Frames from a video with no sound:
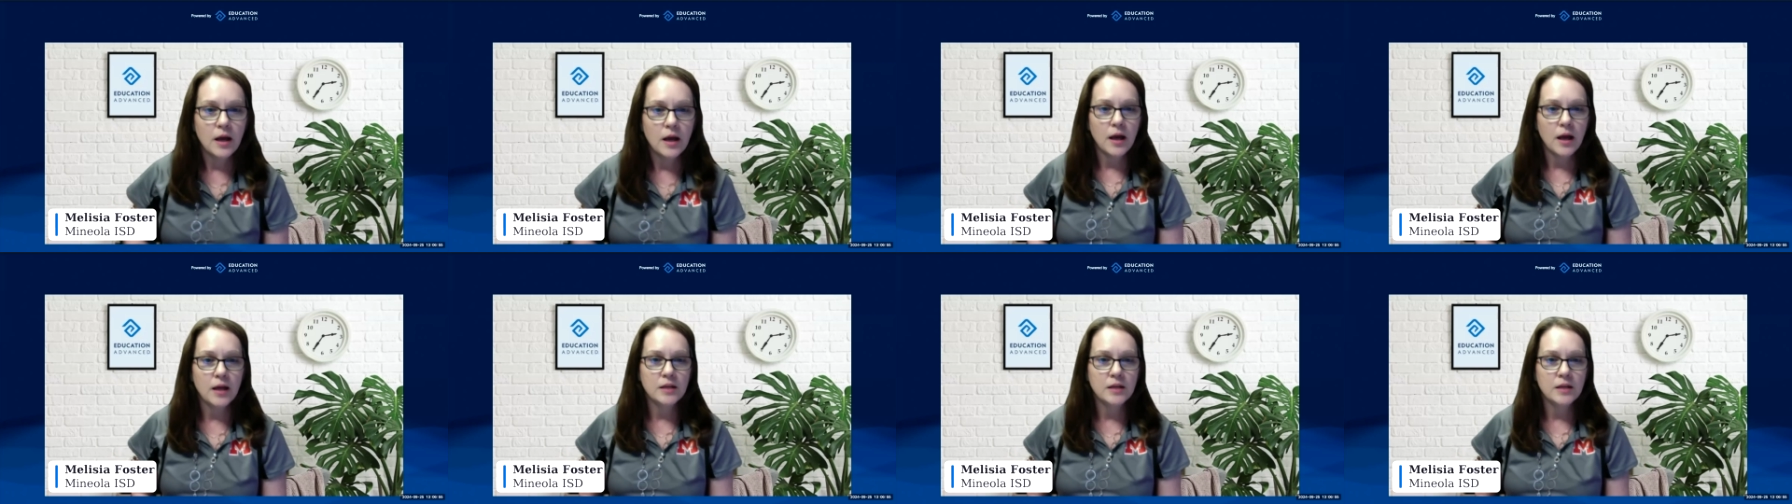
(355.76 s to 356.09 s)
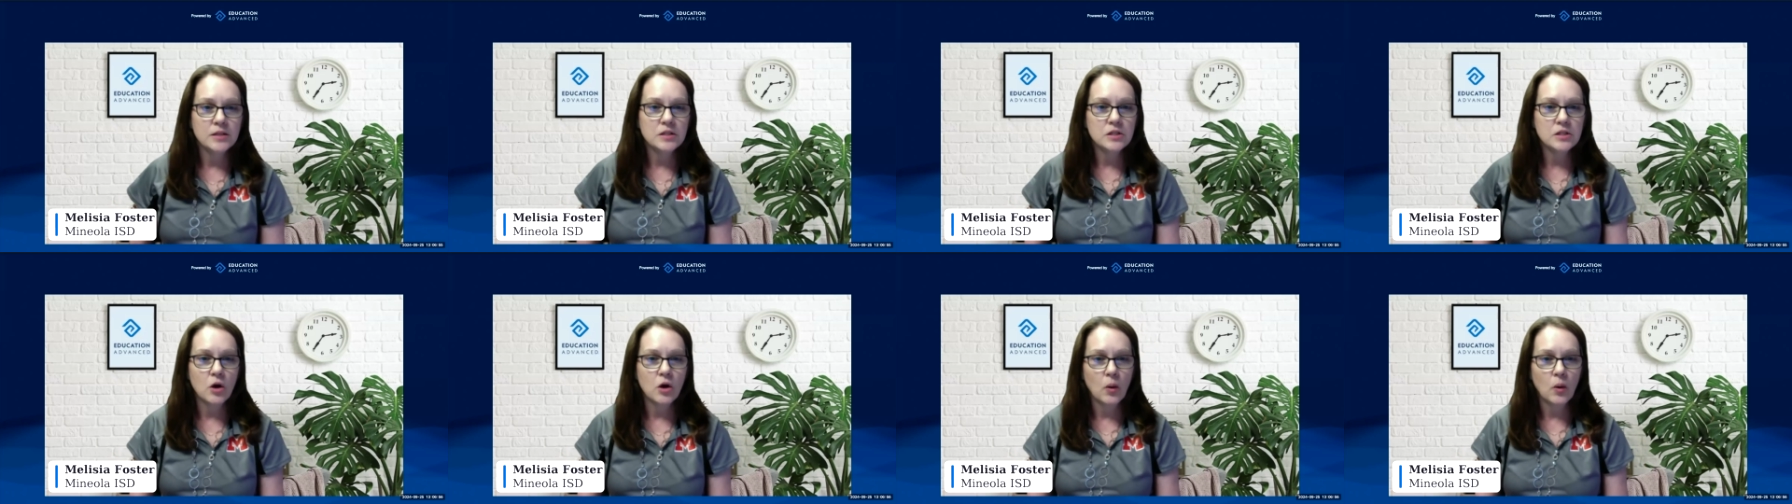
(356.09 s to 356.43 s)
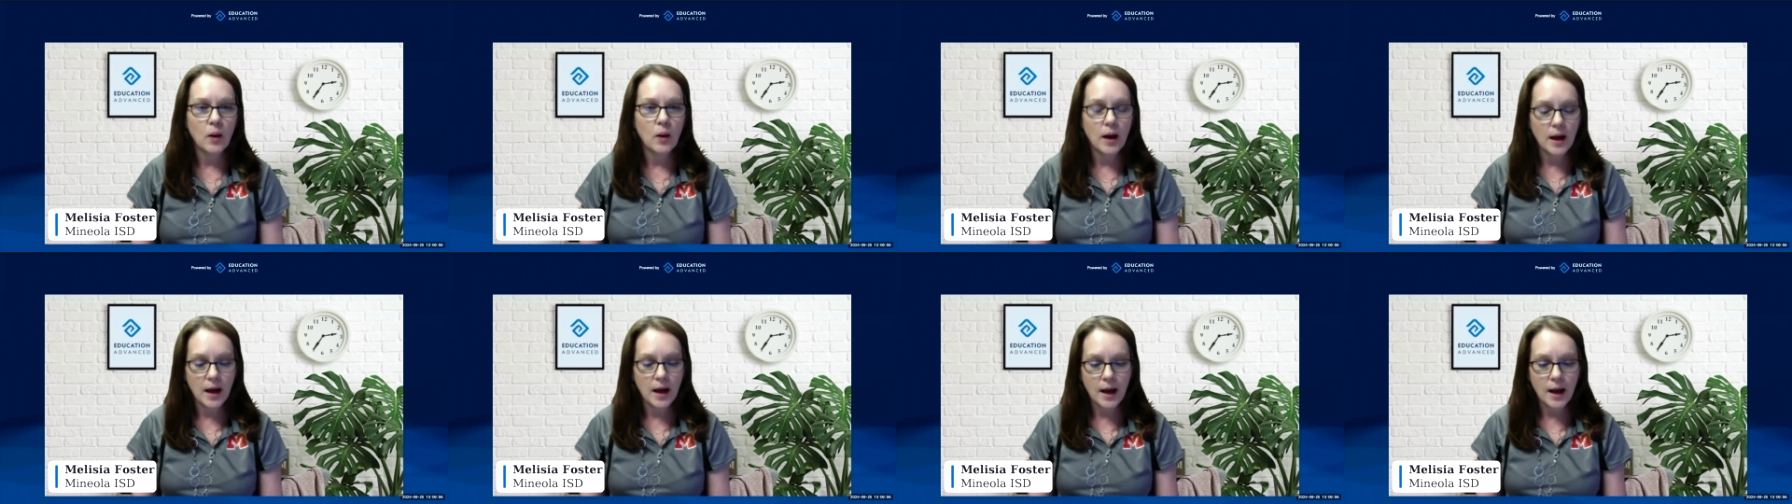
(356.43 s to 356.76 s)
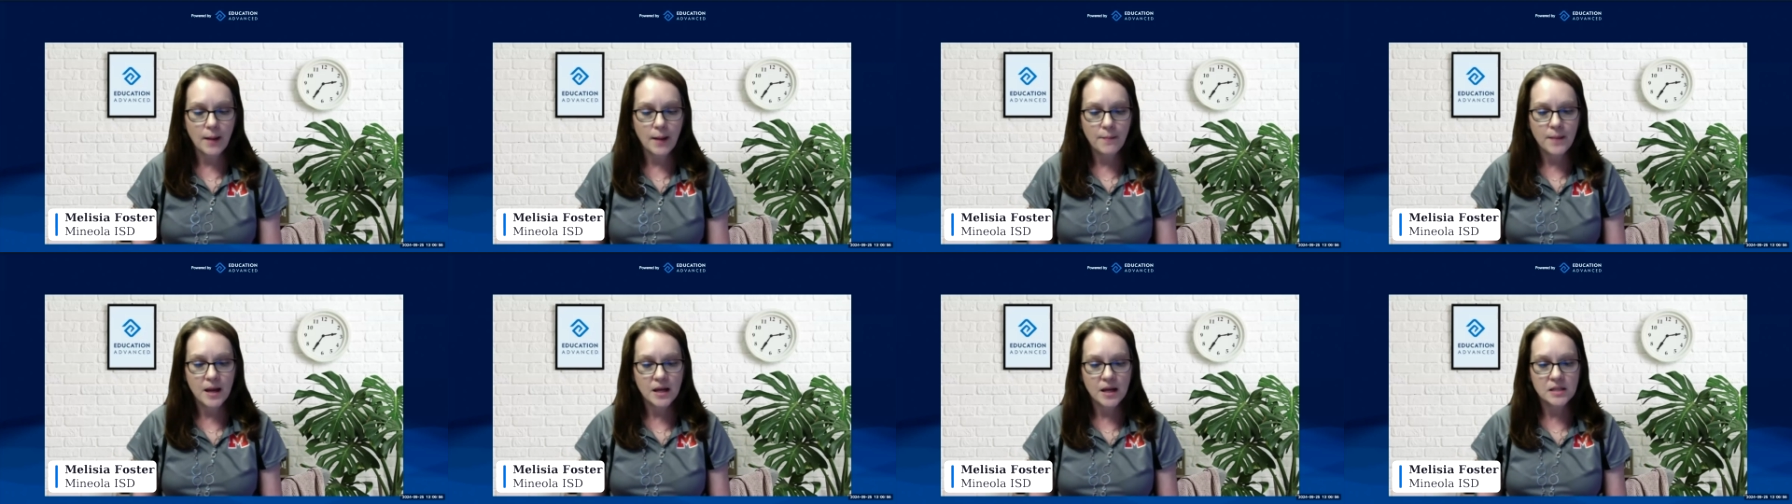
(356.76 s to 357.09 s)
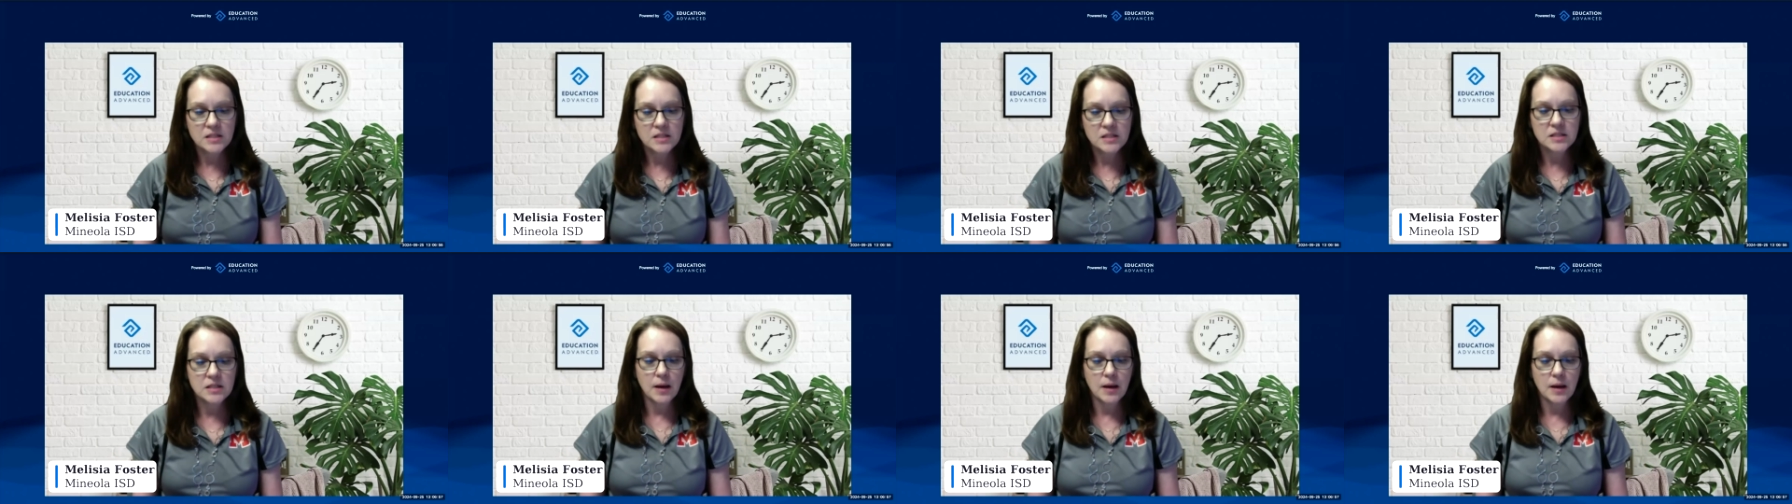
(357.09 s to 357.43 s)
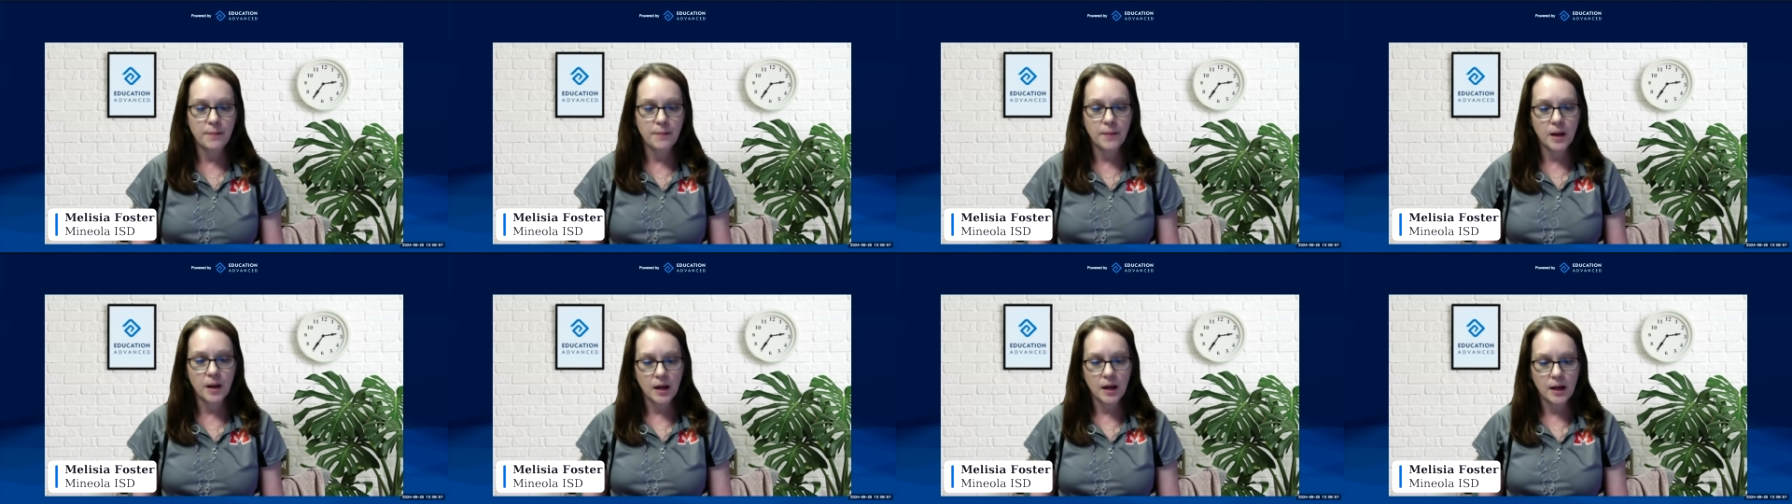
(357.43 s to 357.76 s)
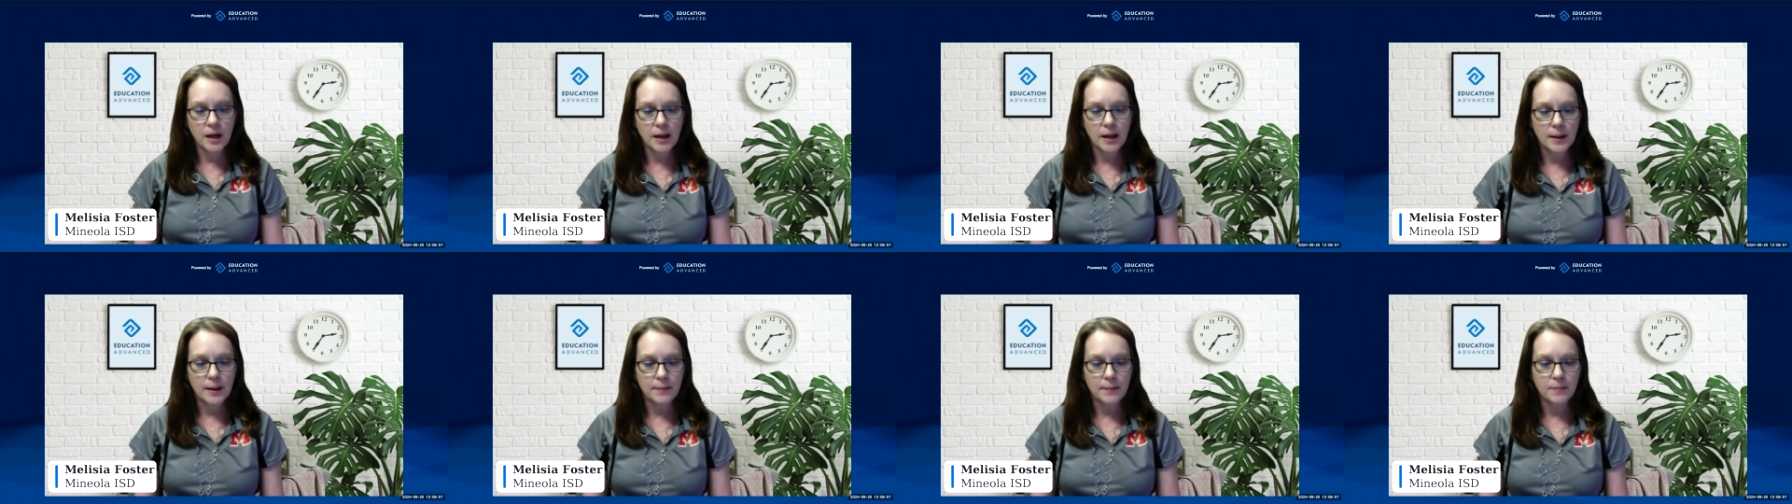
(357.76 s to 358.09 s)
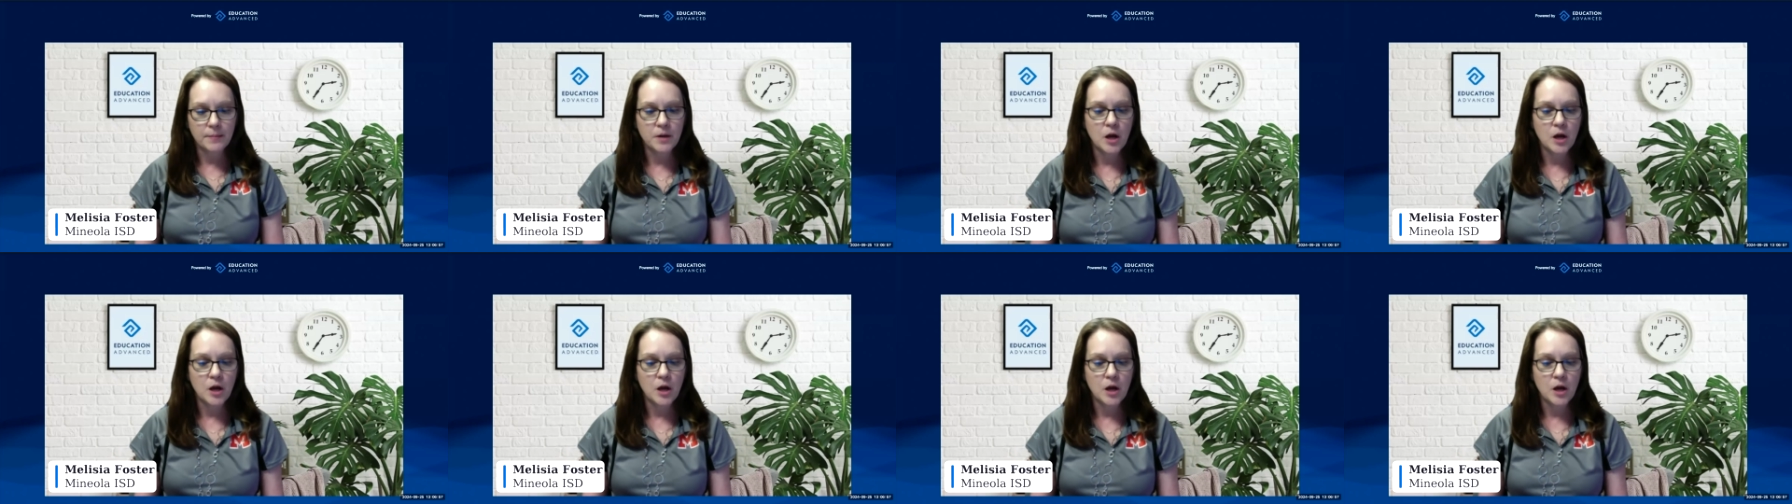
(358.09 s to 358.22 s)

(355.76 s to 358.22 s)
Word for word: And so I made some um,